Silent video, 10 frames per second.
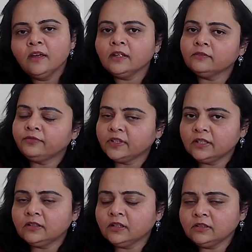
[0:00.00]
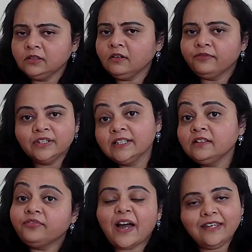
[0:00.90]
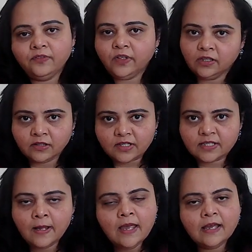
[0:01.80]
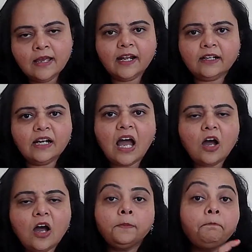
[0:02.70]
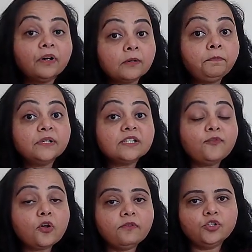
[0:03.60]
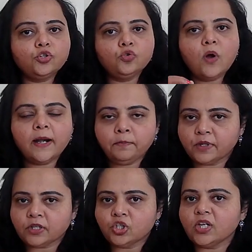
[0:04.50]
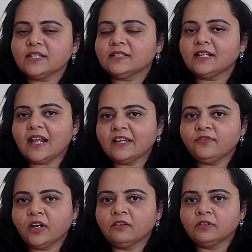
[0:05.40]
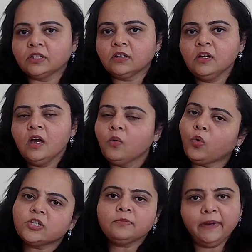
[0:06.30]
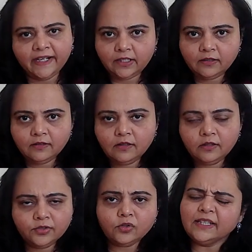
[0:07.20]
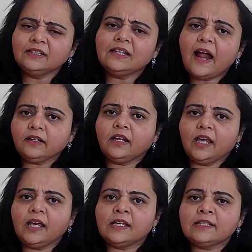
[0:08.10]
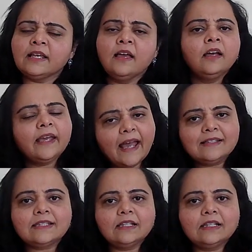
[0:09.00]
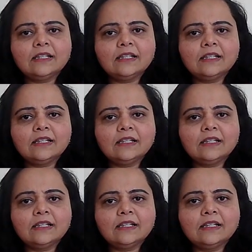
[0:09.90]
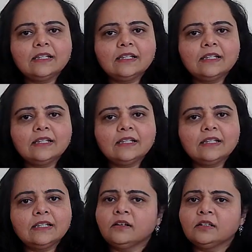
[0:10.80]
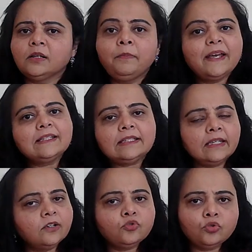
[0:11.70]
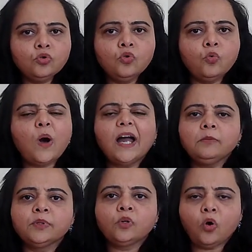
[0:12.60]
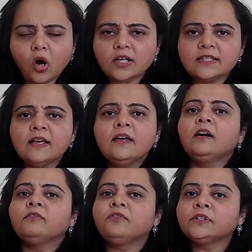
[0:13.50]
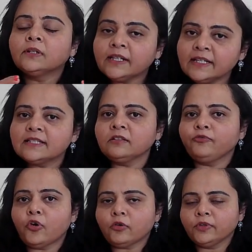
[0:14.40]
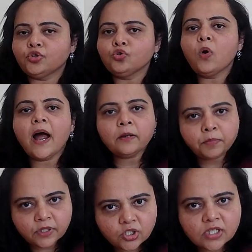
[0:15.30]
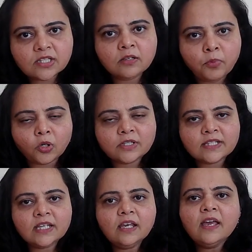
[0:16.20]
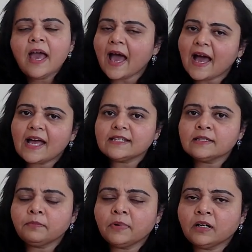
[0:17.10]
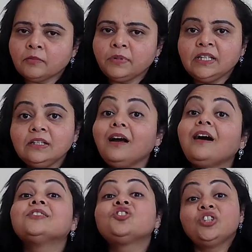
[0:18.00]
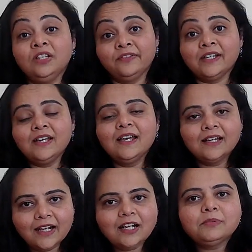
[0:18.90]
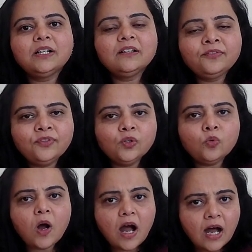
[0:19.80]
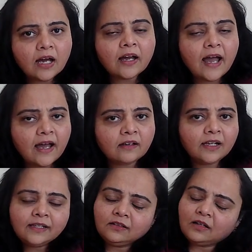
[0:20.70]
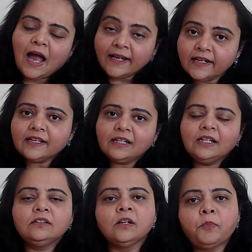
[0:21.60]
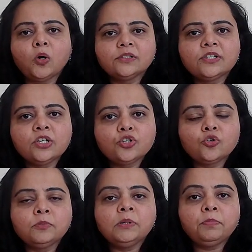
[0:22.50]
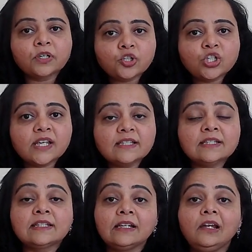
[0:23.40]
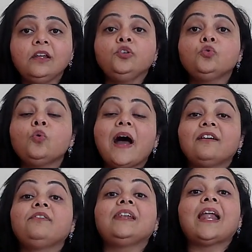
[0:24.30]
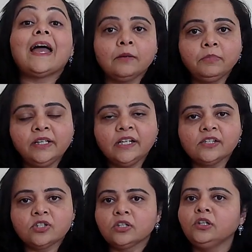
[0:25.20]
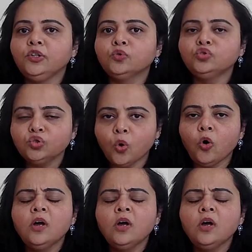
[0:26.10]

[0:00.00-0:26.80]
within 5 years. Correct? Now, the purpose for which you had purchased the life cover was met. So, in that case, cancelling the policy is the best thing to do. Why? Because the reason for which you had purchased the policy has been achieved. correct? But if you are like, ideally the policy should be purchased till you have liabilities, till you know